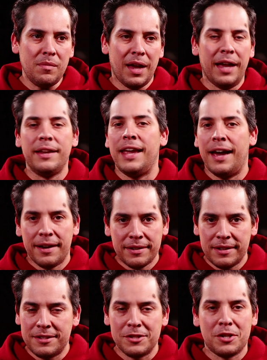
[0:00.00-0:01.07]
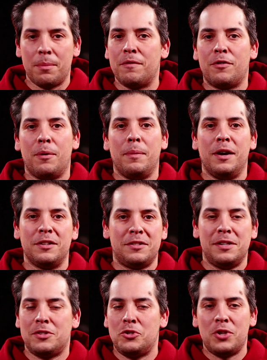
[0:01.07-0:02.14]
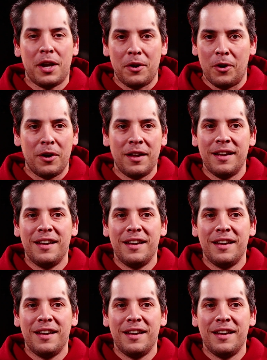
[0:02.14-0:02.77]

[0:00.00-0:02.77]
And yeah, this is coming from a cisgendered,